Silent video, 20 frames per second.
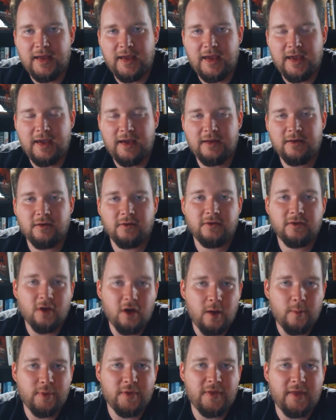And on
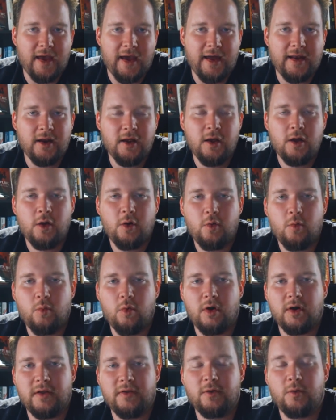top of that,
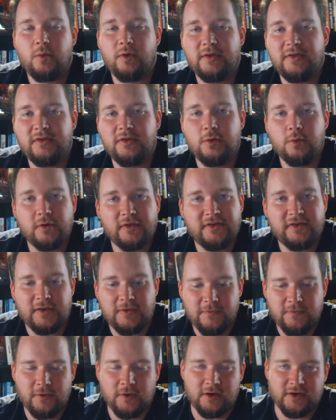what are the ones you want to see
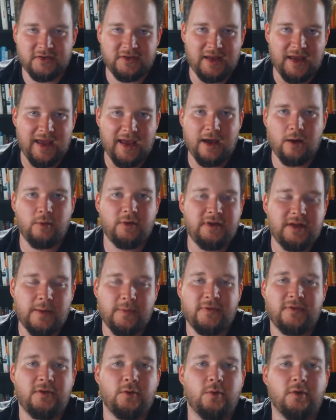first? How in
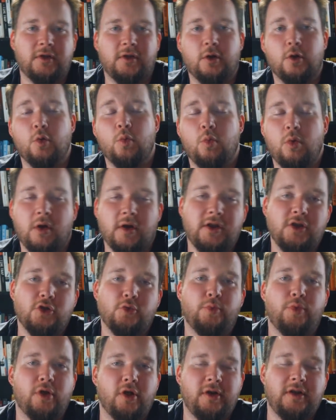depth do you want to go? What are your
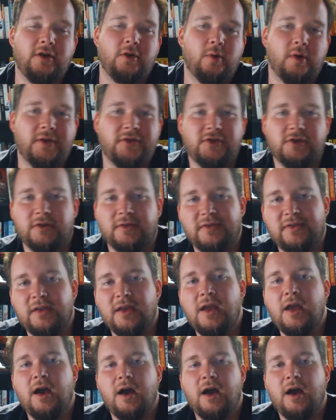burning questions?